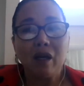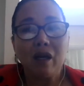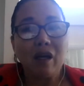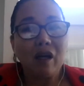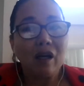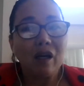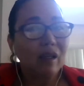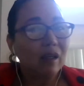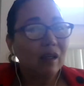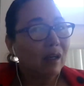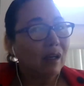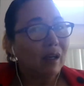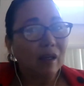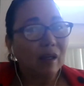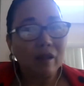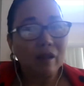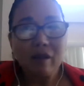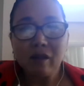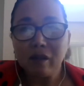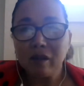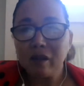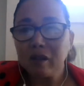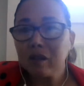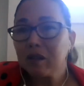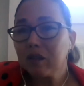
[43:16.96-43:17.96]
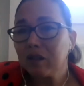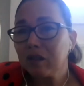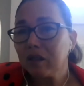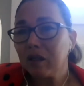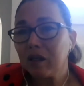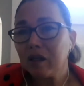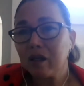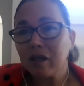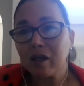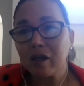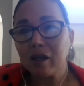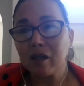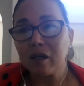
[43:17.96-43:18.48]
I think
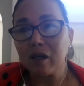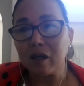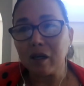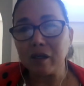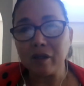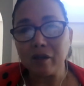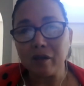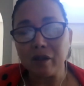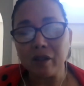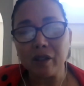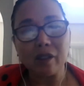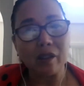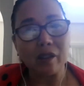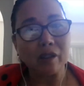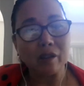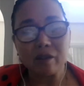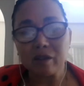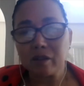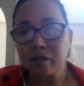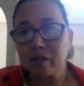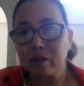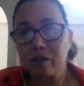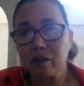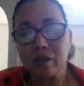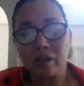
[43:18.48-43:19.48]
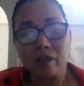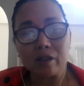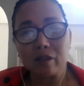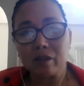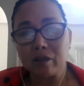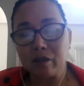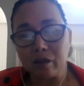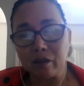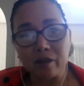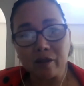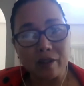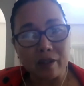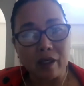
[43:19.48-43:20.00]
it's
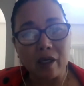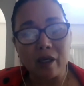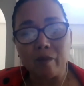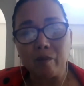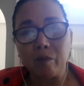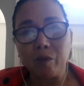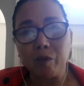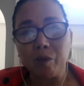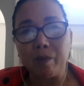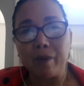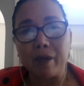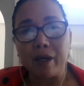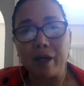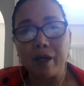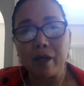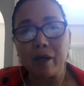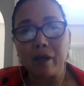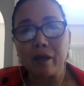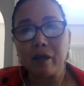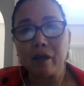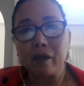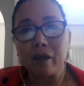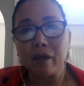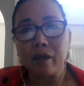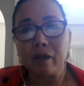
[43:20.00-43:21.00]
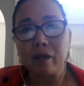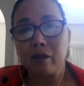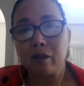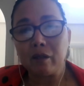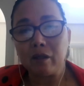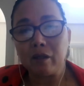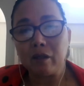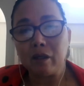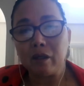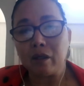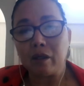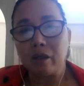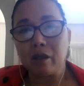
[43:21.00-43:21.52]
still time to buy.
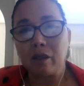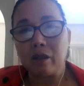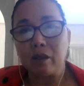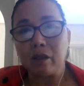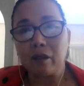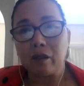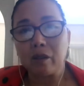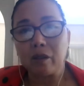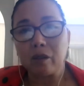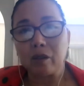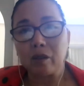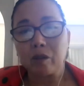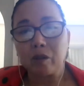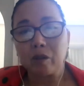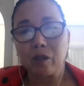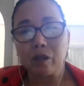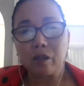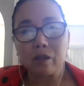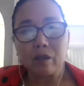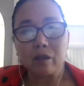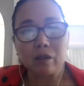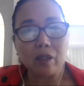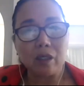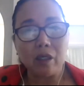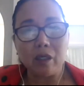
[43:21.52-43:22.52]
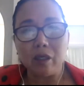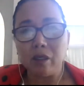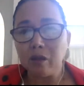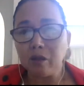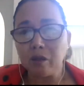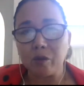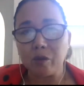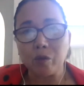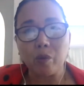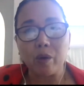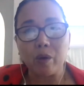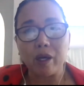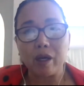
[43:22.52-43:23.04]
And
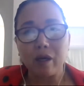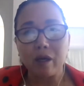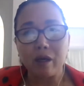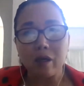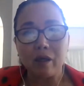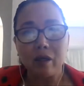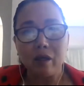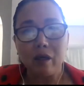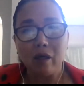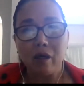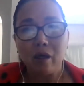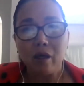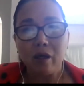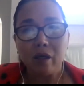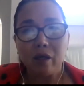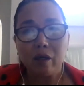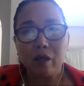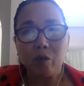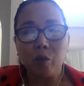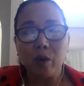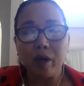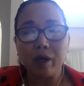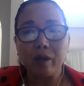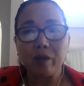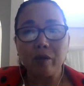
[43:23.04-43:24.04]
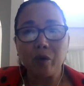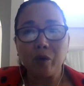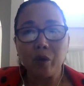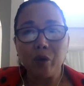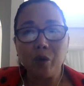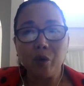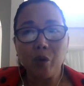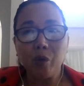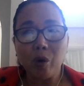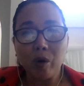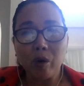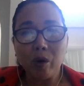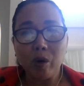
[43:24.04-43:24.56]
either way, whether you
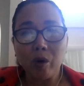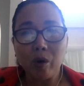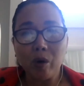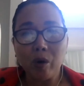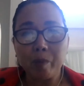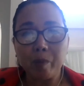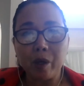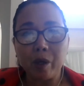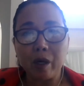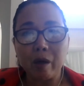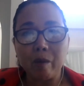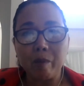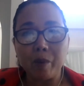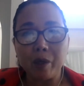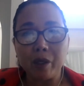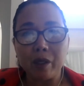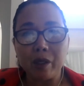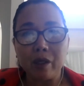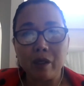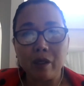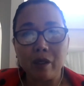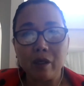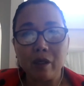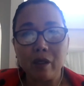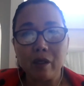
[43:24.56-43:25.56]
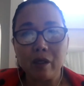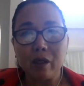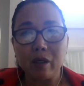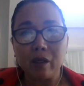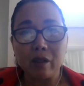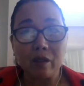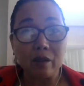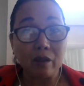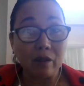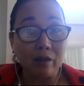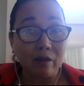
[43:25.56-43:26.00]
hold the property, it